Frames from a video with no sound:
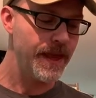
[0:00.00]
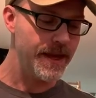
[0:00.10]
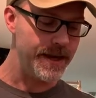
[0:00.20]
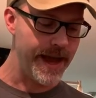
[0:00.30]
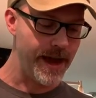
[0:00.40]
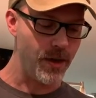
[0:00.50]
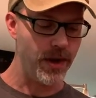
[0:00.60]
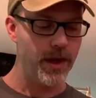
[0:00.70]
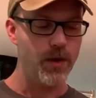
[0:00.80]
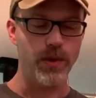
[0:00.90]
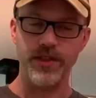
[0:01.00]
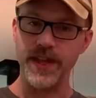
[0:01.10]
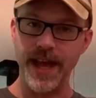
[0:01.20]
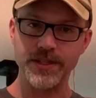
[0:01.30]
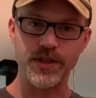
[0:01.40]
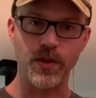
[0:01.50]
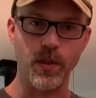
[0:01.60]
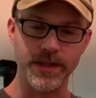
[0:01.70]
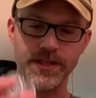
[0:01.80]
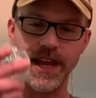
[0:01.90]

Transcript: Now, with the extra ones